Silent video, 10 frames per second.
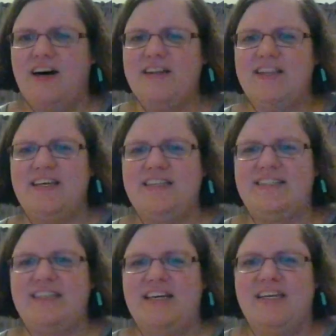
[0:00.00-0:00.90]
on
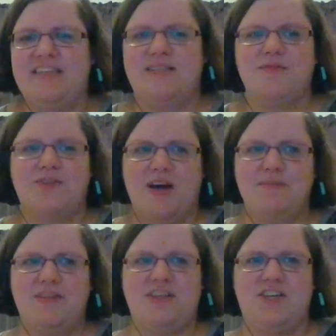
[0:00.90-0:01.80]
this,
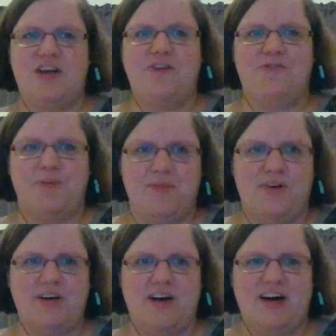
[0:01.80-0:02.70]
subscribe to the channel for
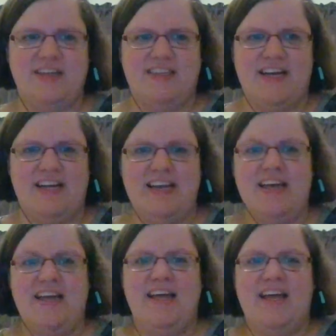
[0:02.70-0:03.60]
more content,
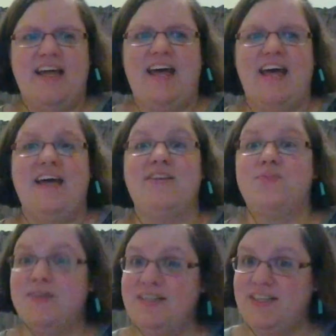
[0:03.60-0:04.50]
and
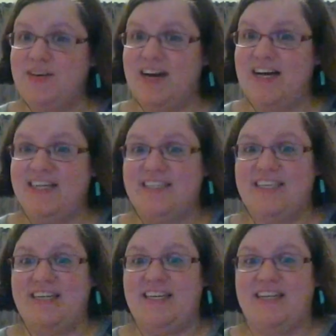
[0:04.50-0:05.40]
we'll see you guys
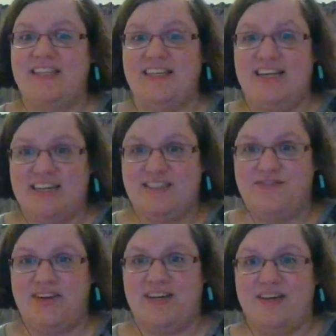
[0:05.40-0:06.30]
in the next
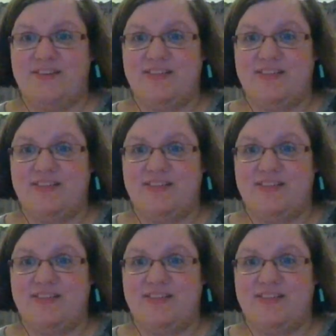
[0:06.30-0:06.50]
video.